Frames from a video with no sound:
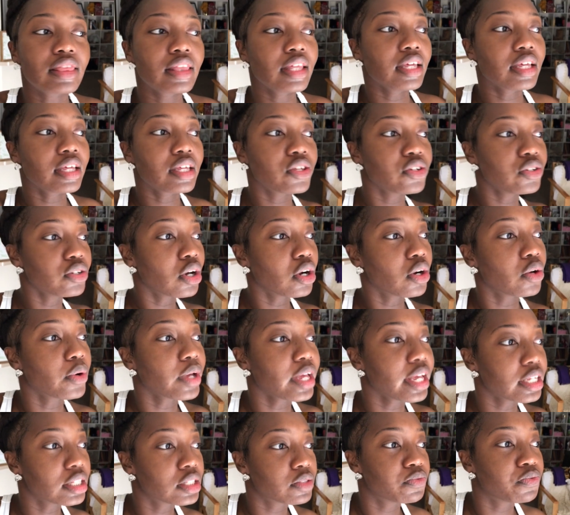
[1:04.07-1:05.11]
think,
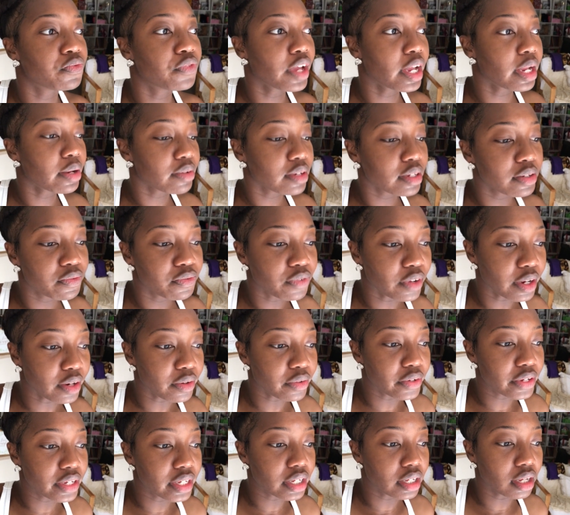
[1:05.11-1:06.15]
it's very,
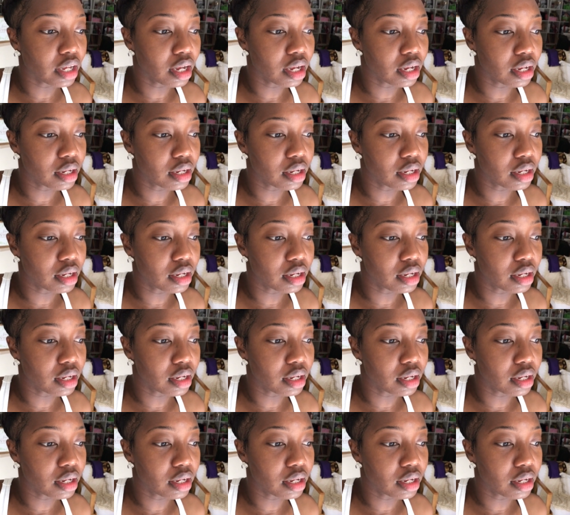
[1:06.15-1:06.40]
very